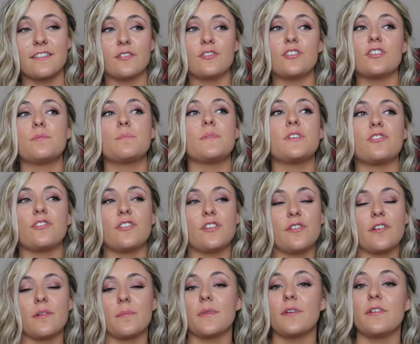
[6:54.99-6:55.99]
So just be sure
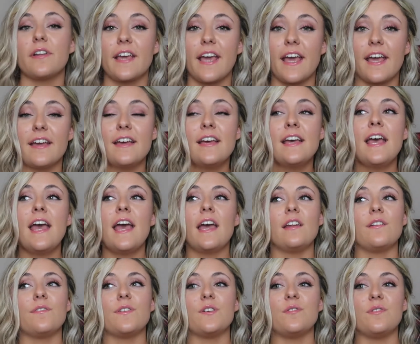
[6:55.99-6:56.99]
you communicate,
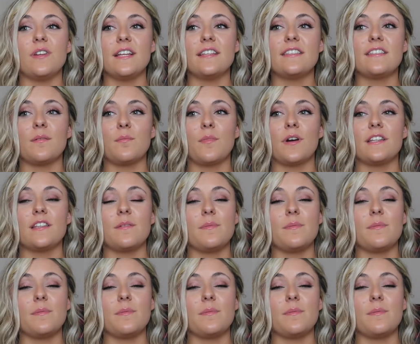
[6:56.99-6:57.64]
and if you need someone